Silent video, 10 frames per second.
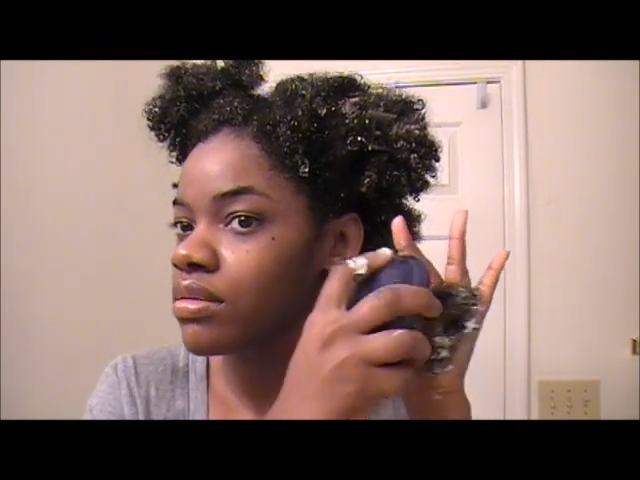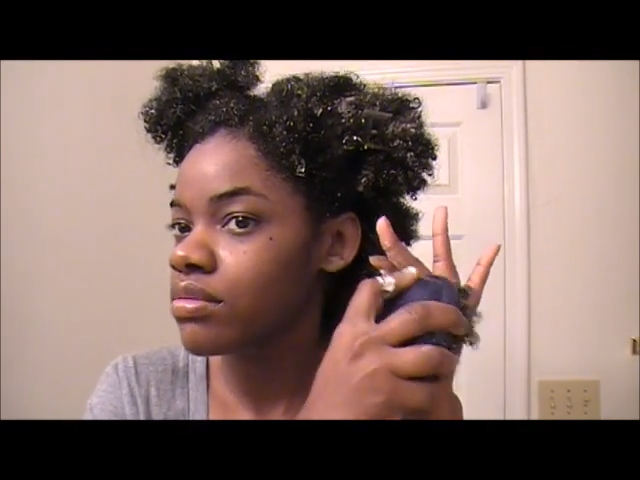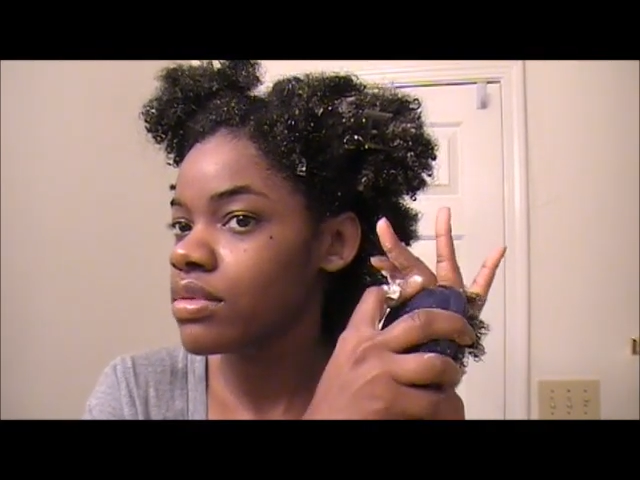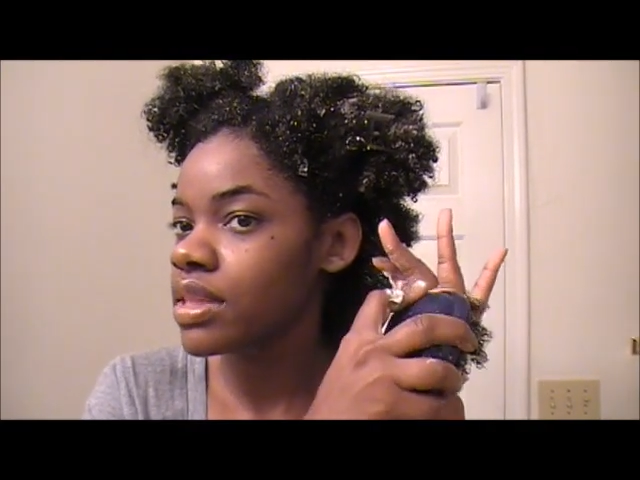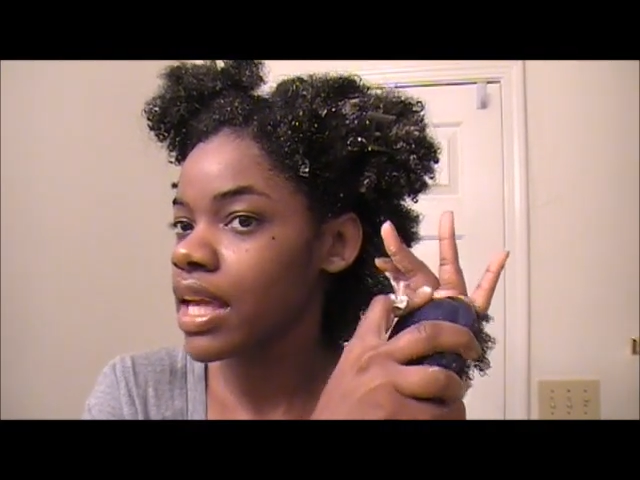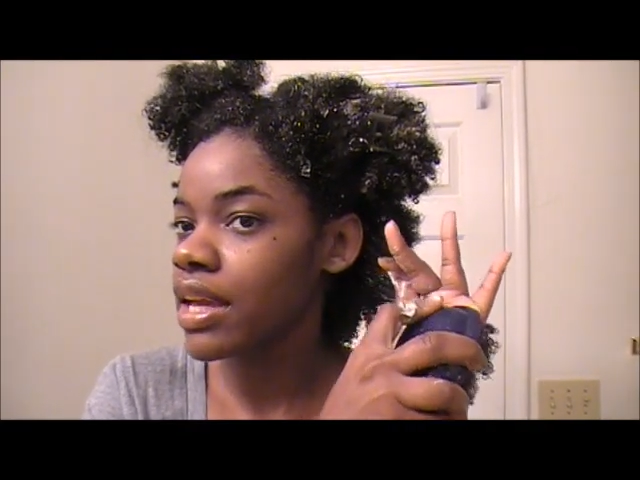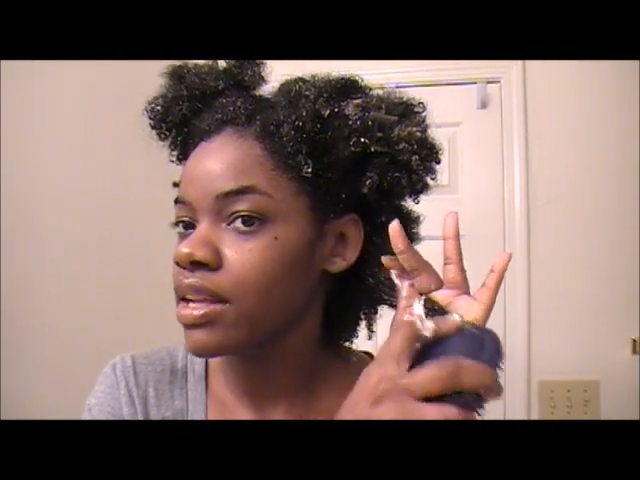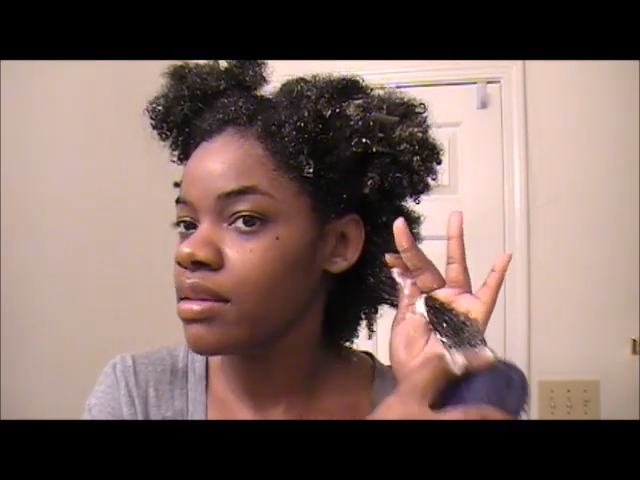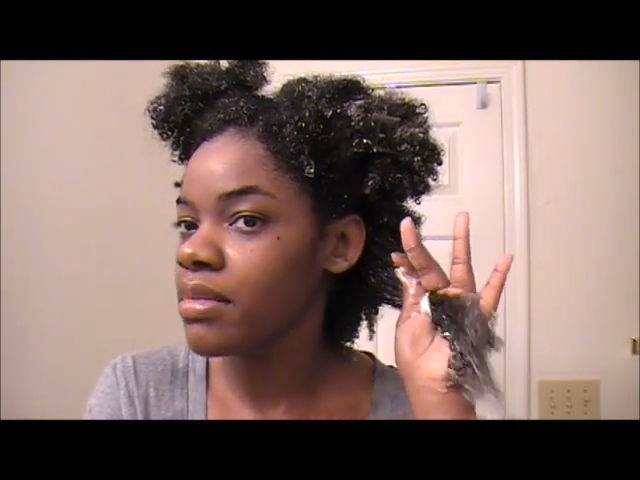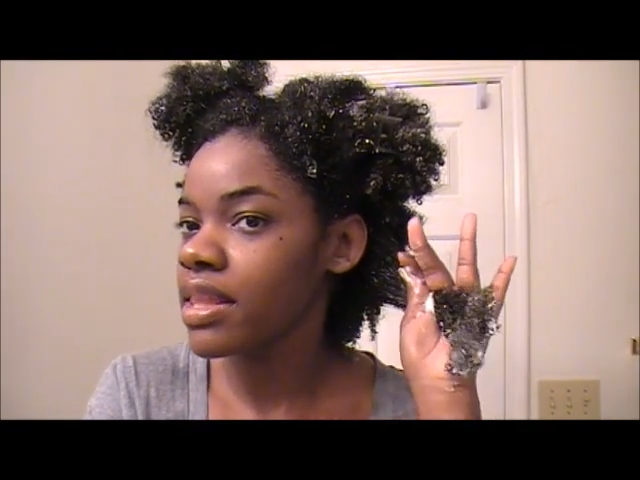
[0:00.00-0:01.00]

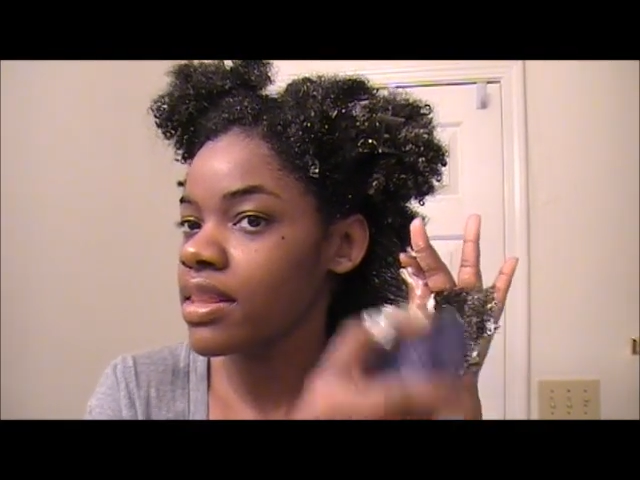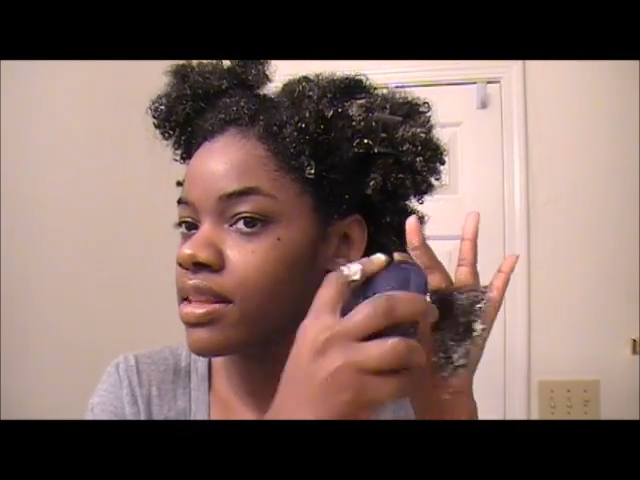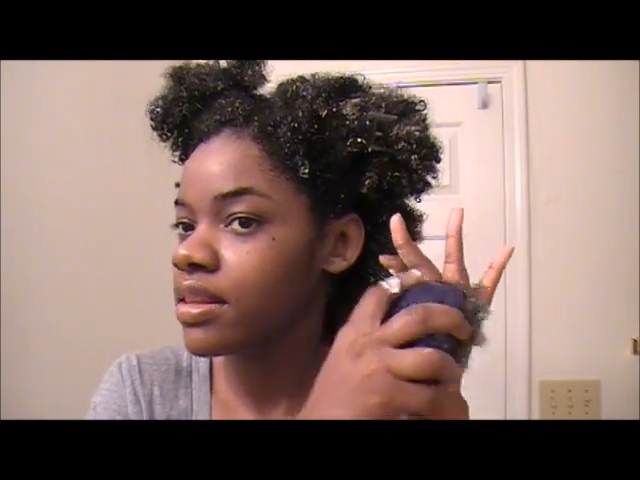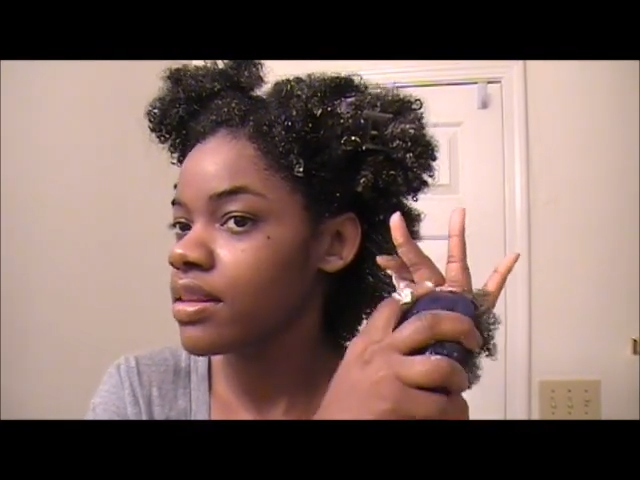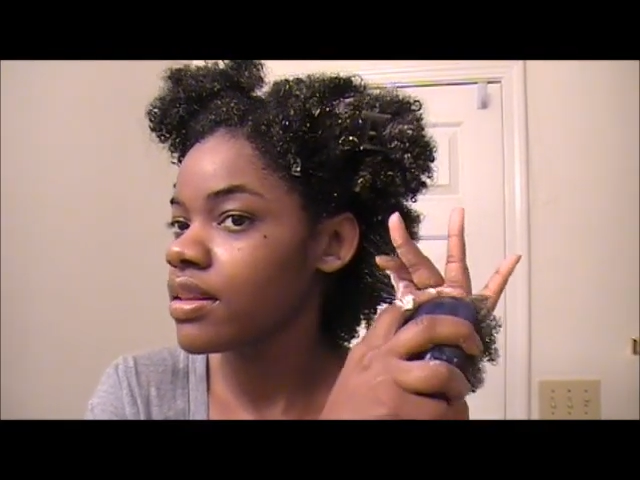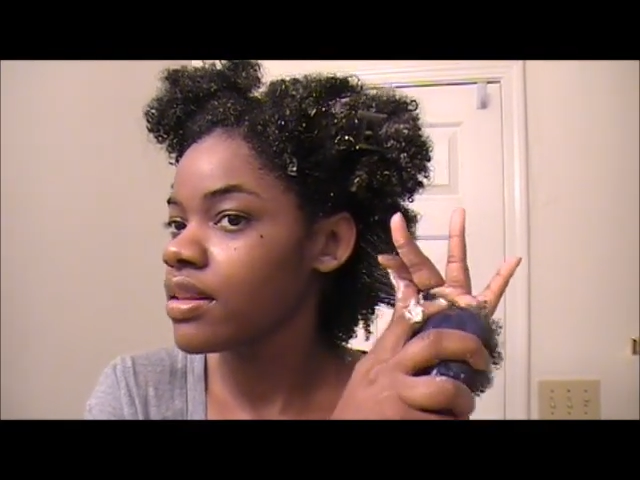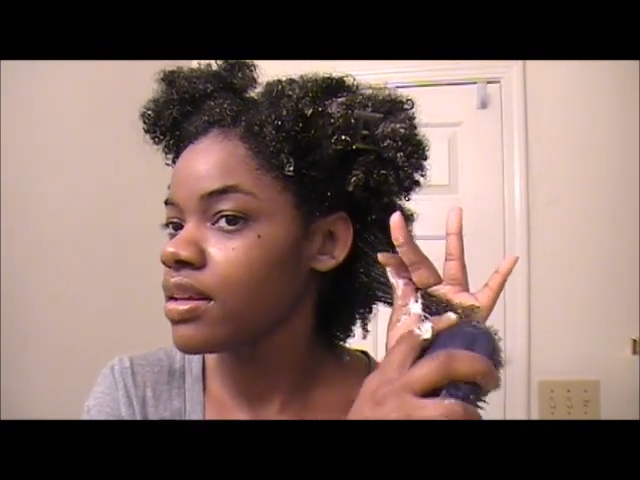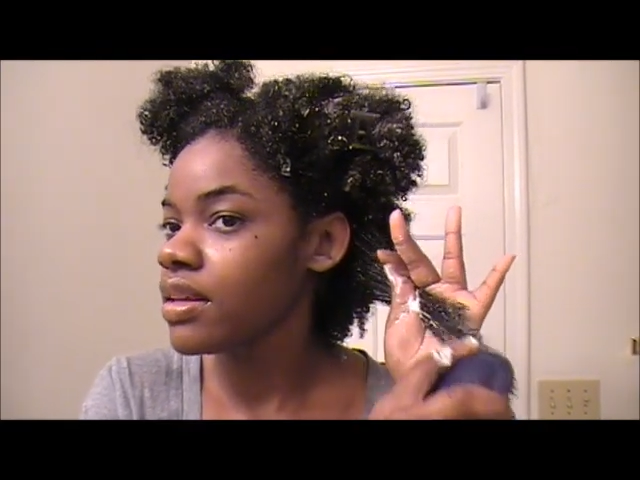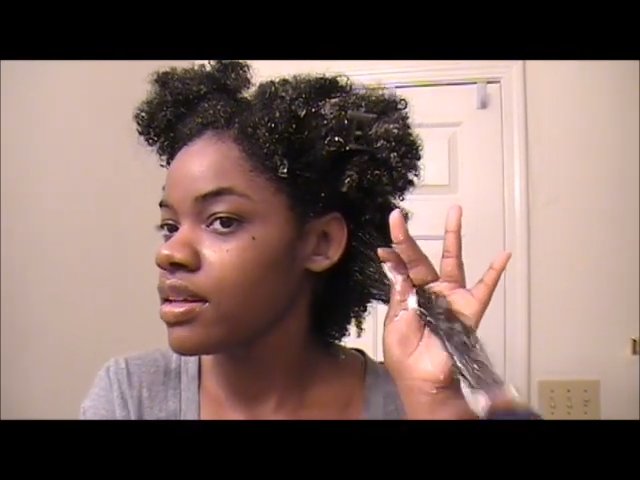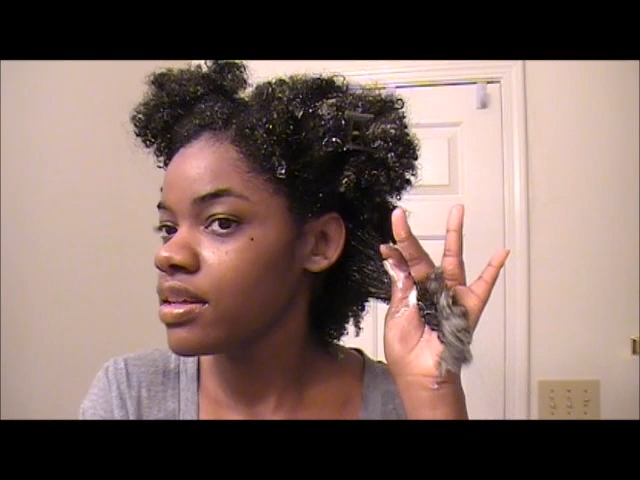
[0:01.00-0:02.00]
detangling method.
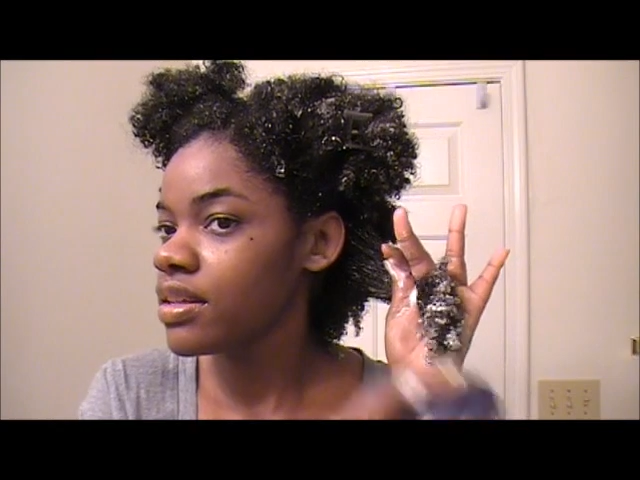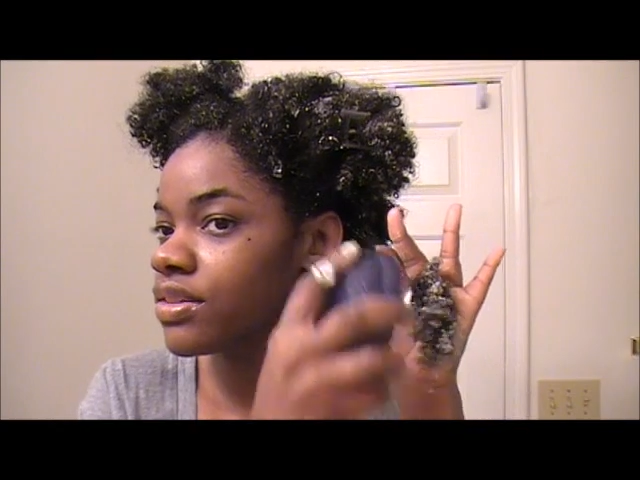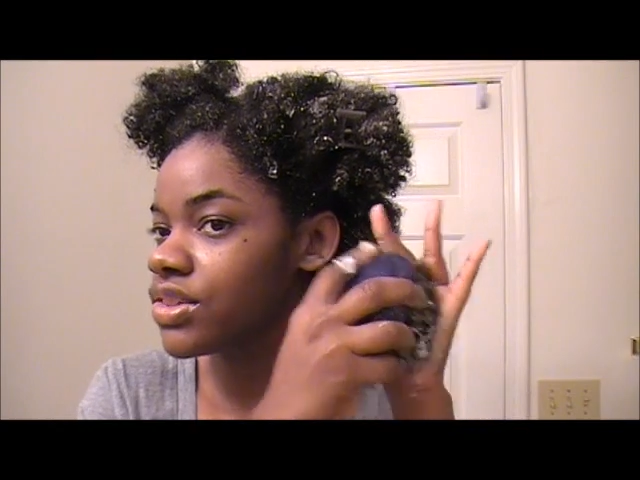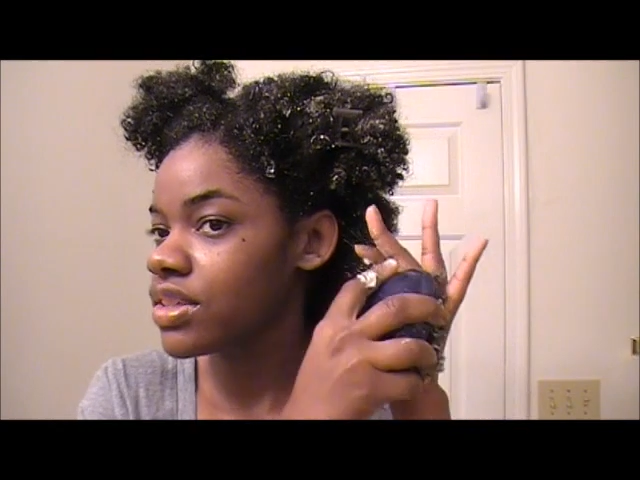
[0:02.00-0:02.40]
It's